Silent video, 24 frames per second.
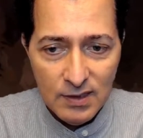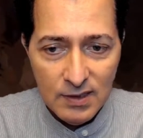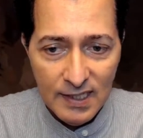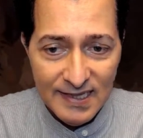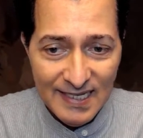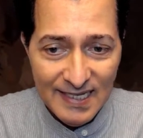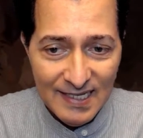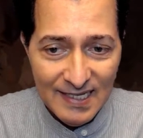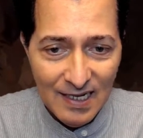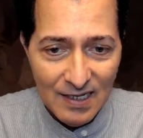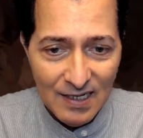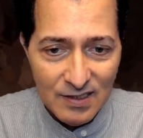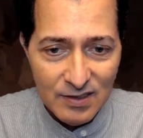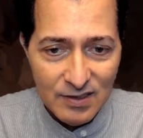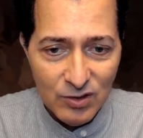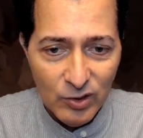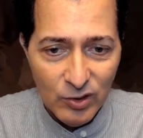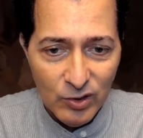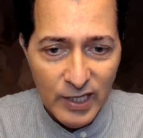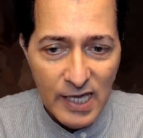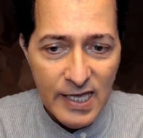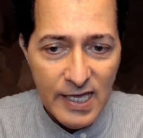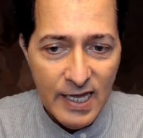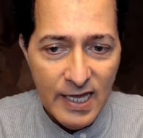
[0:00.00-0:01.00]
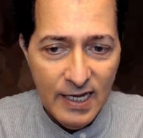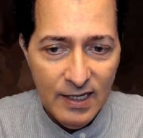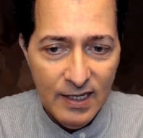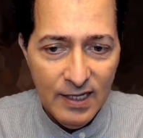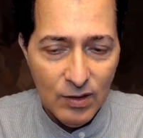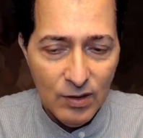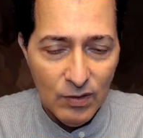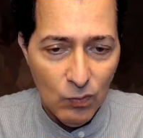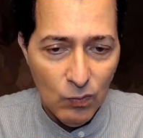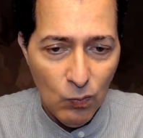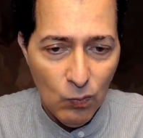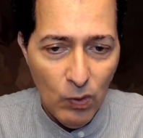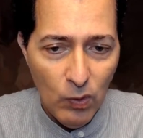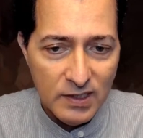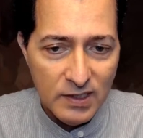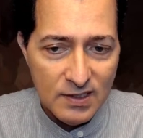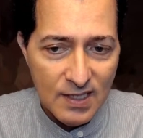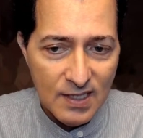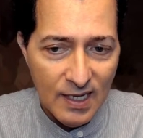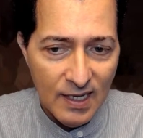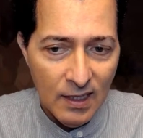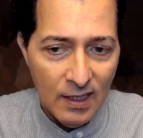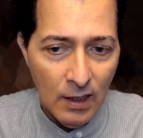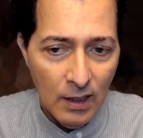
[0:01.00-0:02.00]
and then also kicking in on
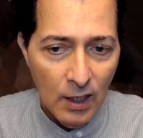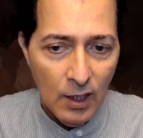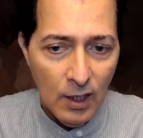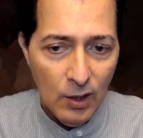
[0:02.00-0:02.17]
Wednesday